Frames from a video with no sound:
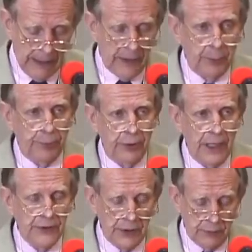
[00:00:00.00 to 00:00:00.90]
They're
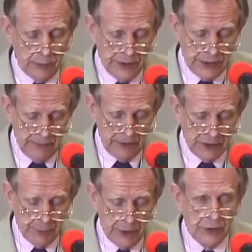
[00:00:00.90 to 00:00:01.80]
present, receiving
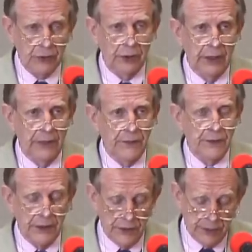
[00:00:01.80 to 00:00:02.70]
spiritual
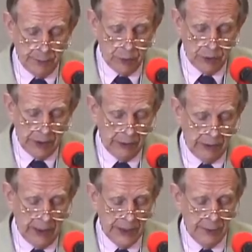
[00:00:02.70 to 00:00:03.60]
gifts, they're supporting
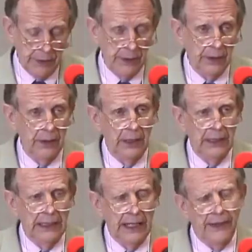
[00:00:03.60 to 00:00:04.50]
their husband,
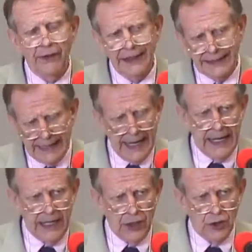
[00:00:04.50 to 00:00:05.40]
they're
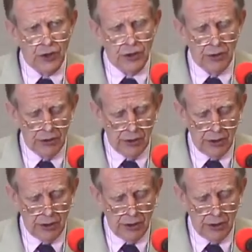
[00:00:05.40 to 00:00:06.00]
engaged.